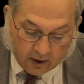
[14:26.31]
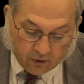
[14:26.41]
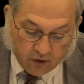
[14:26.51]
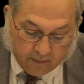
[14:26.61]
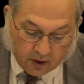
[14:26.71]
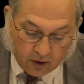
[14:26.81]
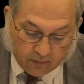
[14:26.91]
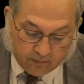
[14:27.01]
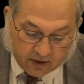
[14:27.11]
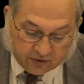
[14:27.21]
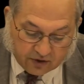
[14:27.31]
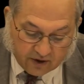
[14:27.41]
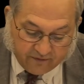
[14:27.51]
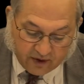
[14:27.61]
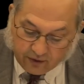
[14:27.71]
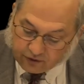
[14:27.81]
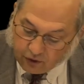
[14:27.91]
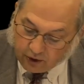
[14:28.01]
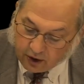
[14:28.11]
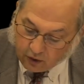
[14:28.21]
criminal mischief in the
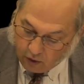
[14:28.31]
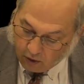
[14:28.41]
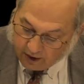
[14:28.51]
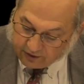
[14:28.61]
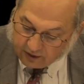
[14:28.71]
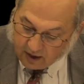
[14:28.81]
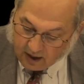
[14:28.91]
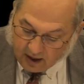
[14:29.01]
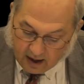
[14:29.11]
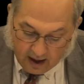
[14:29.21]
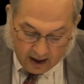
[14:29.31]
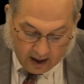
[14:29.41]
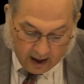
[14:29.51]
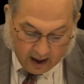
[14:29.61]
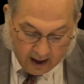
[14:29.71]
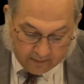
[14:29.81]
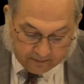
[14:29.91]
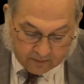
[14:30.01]
circuit courts, drug